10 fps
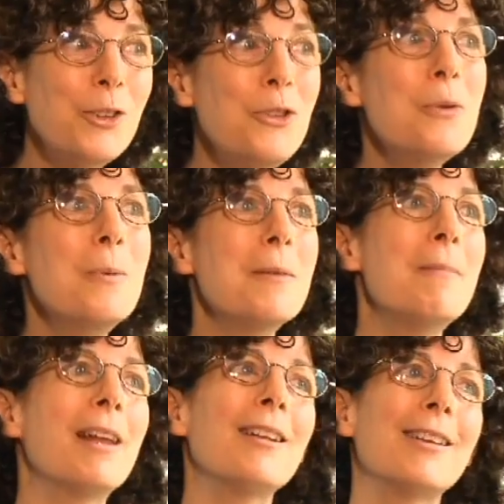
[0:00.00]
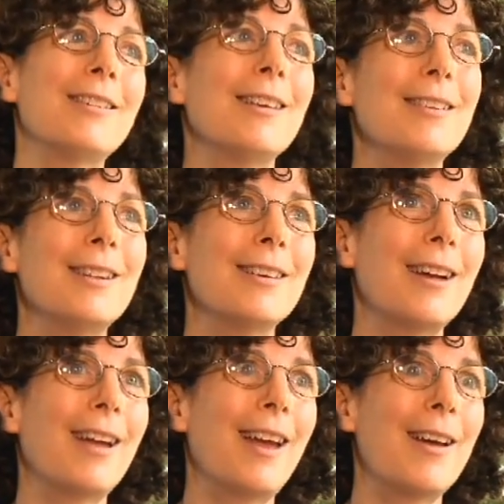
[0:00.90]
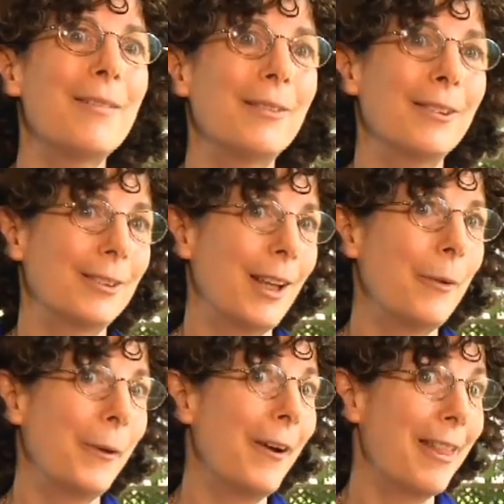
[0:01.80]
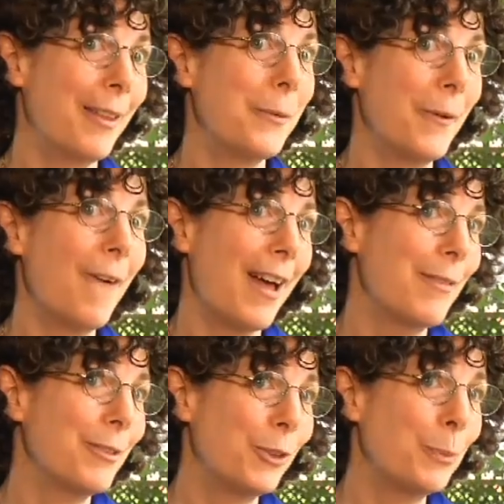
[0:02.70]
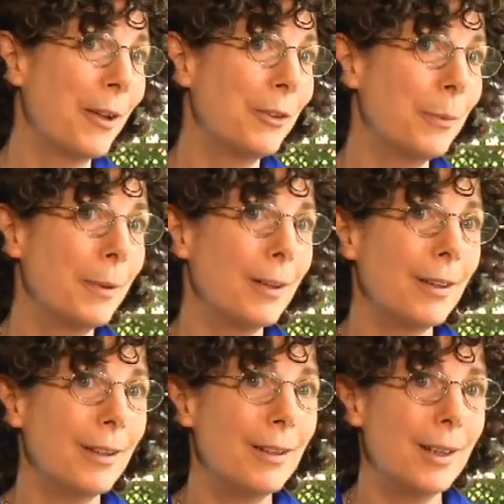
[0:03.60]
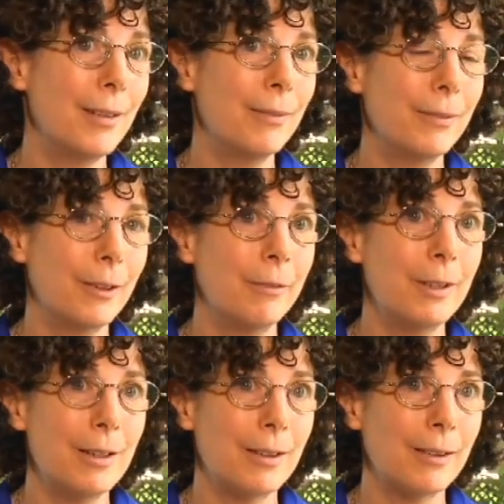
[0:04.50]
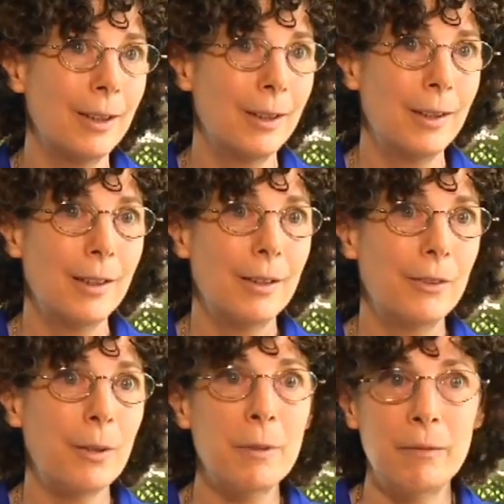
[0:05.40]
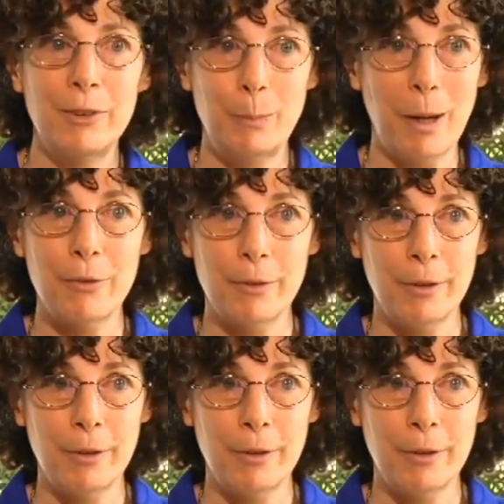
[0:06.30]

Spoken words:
a Newbery medalist, I think we all have a responsibility to give a reader something respectful